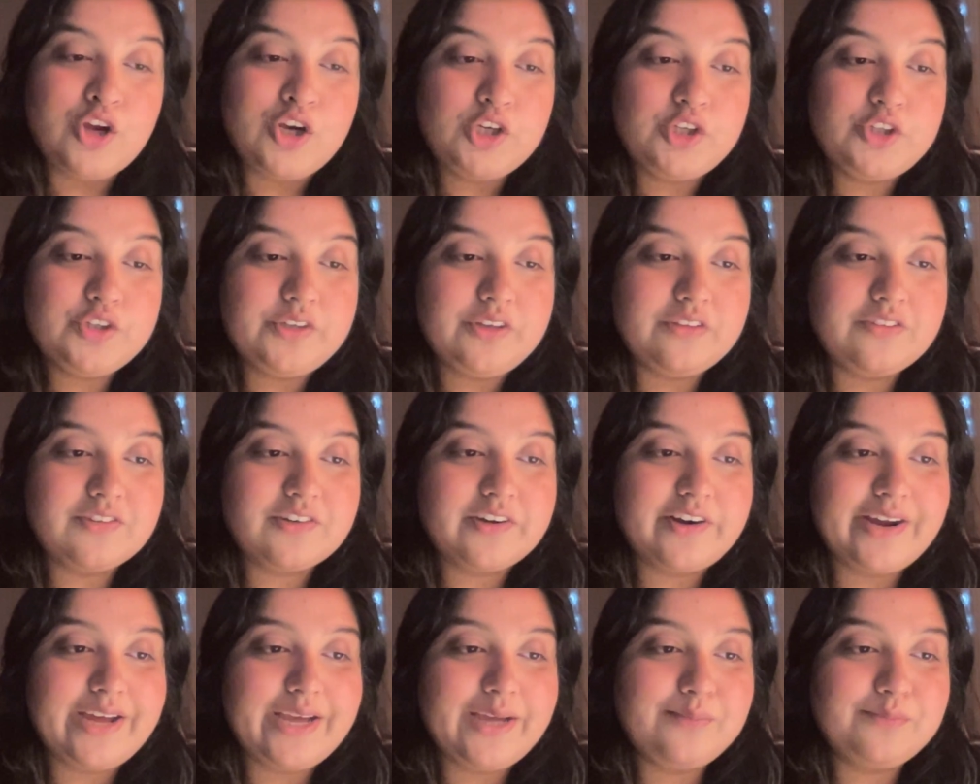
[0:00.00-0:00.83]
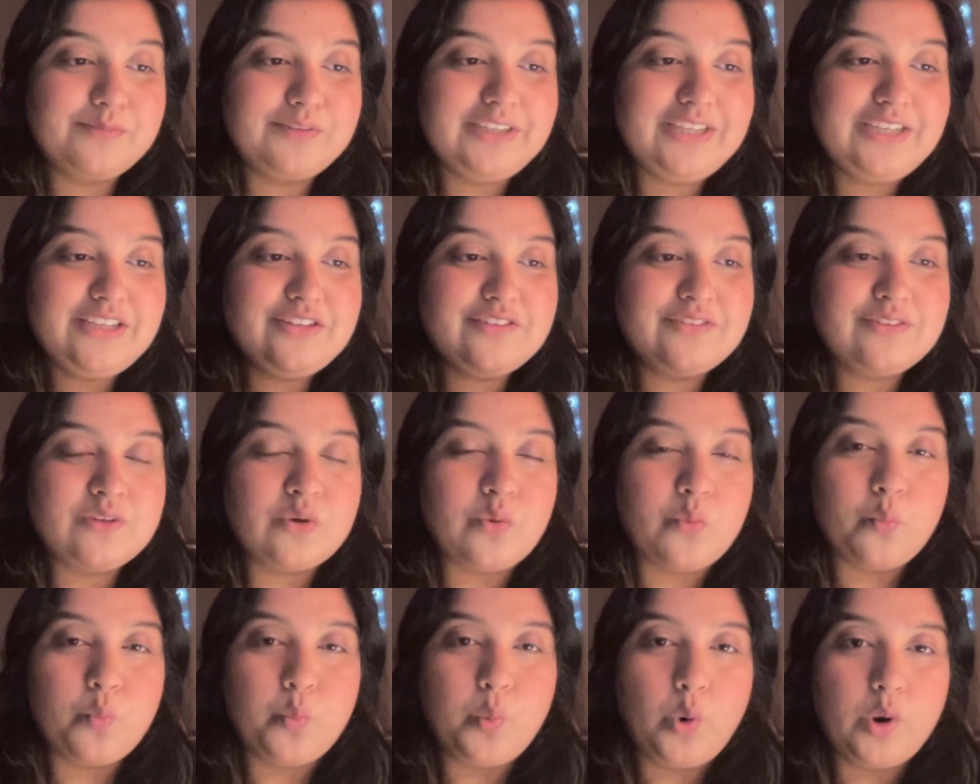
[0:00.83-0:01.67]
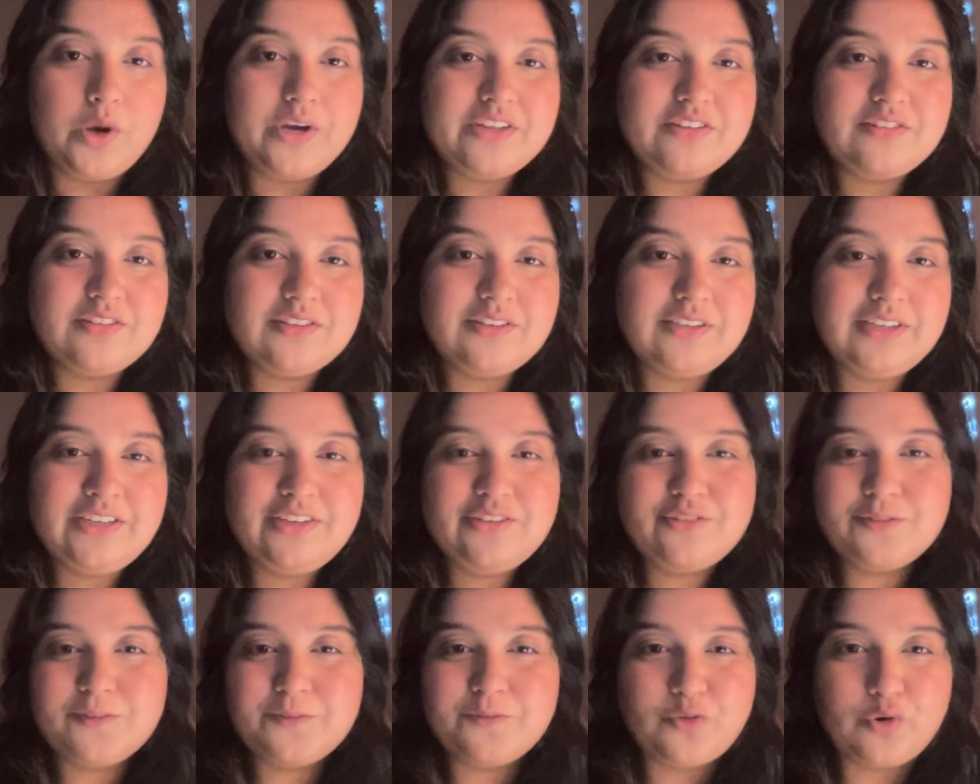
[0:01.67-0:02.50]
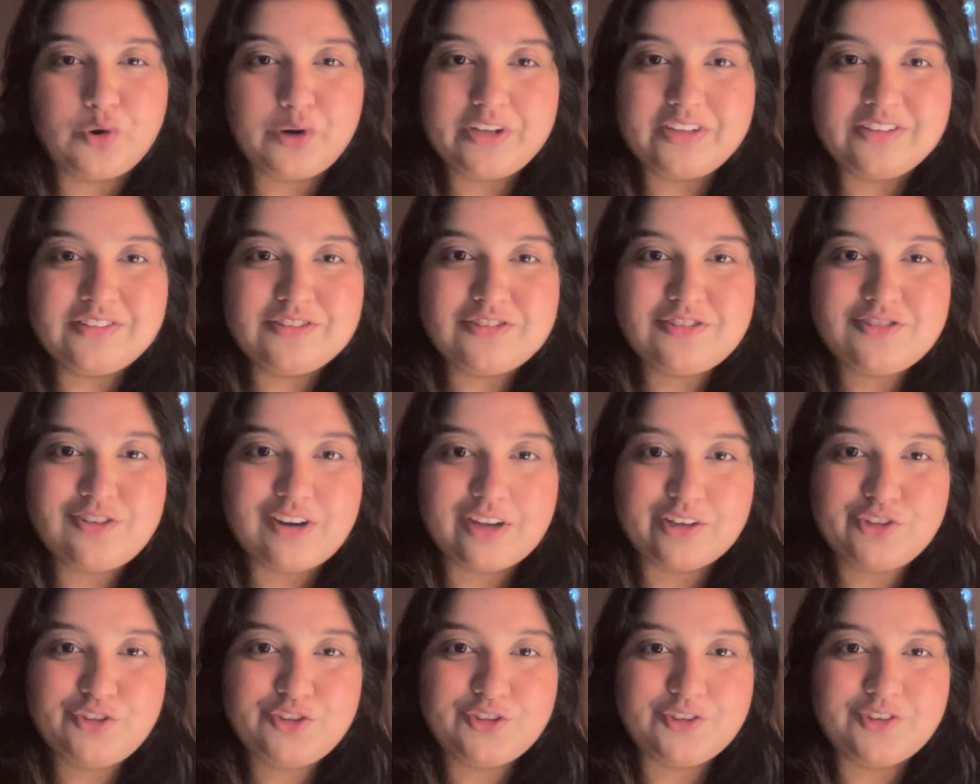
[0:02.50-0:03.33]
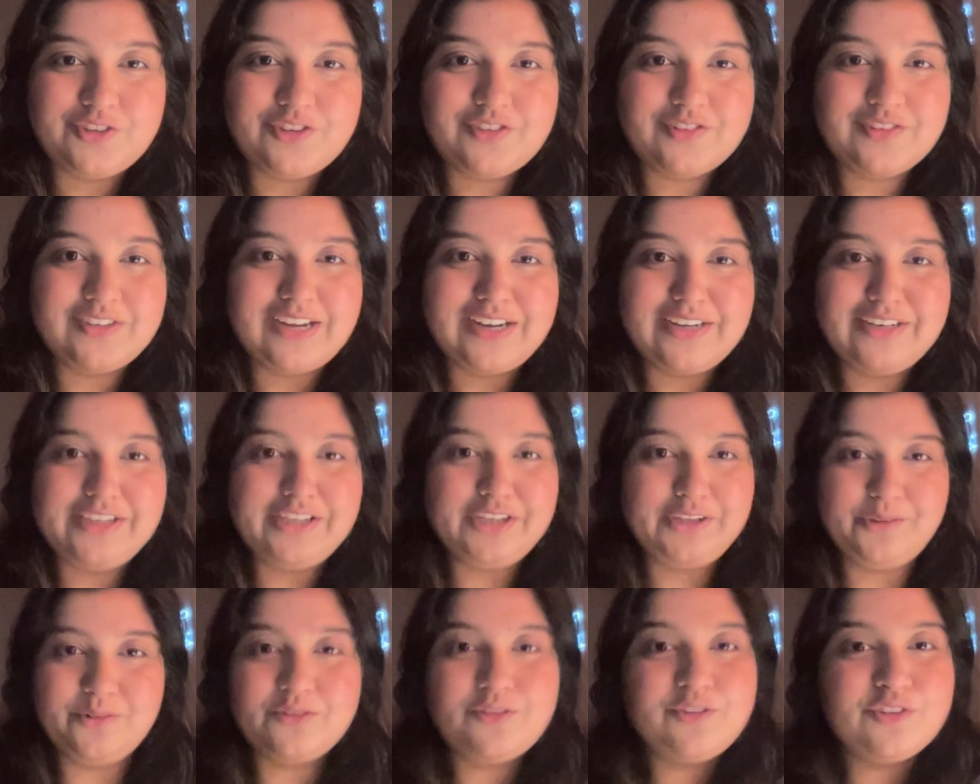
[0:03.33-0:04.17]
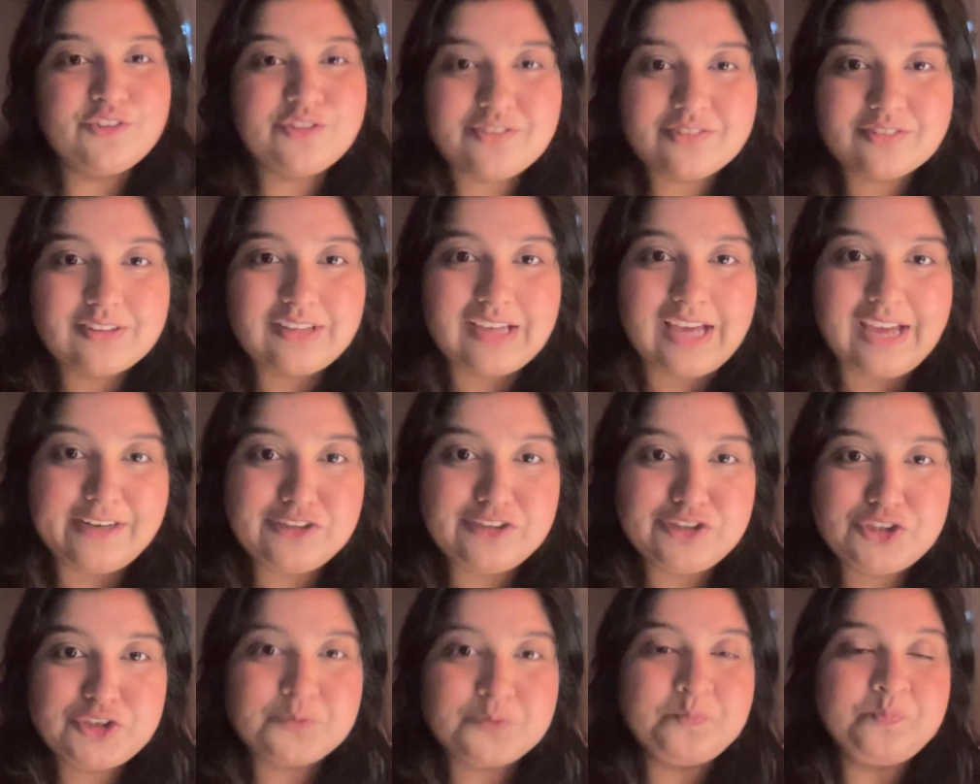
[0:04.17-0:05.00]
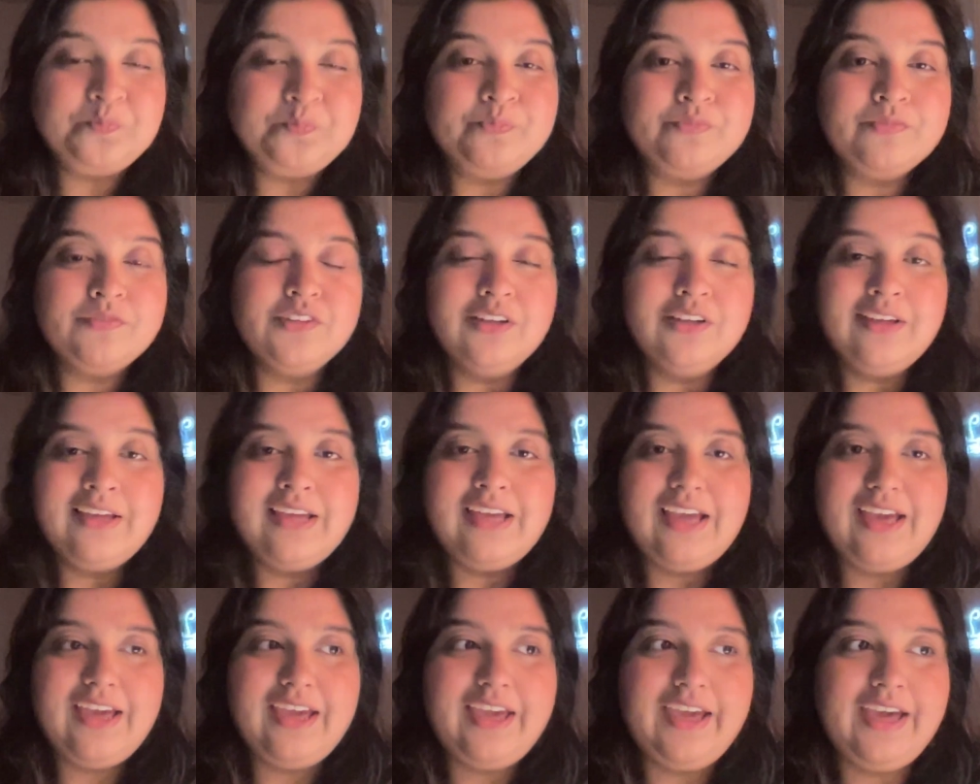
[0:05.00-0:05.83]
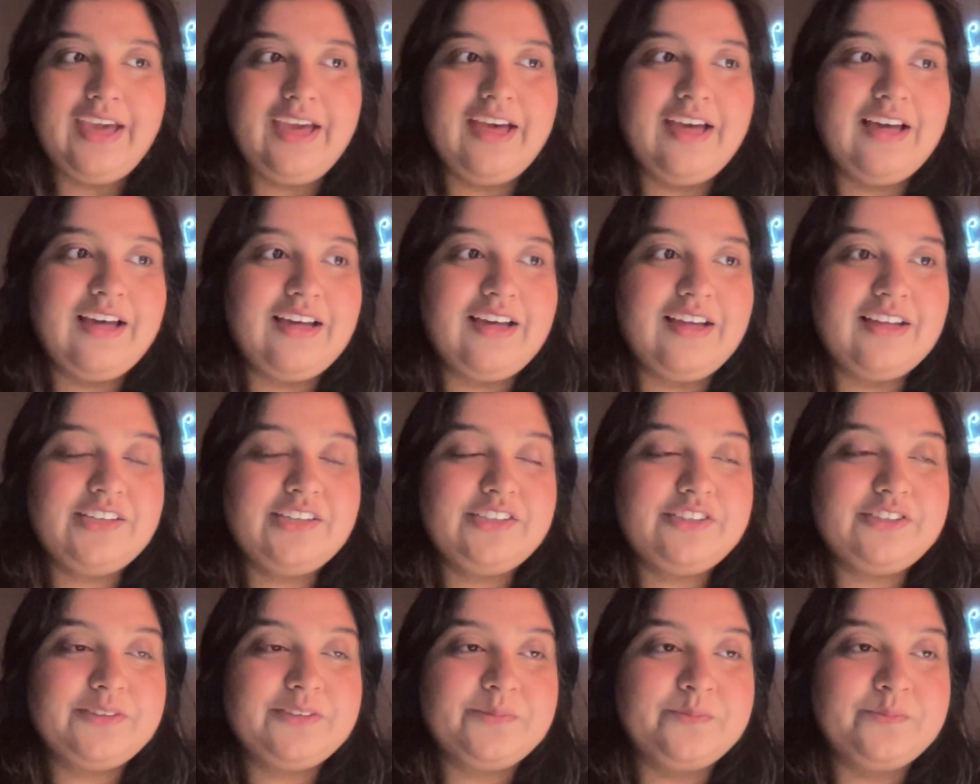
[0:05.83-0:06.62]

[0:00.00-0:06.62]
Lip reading: to describe these vorticities or vortical structures that he used to sketch. And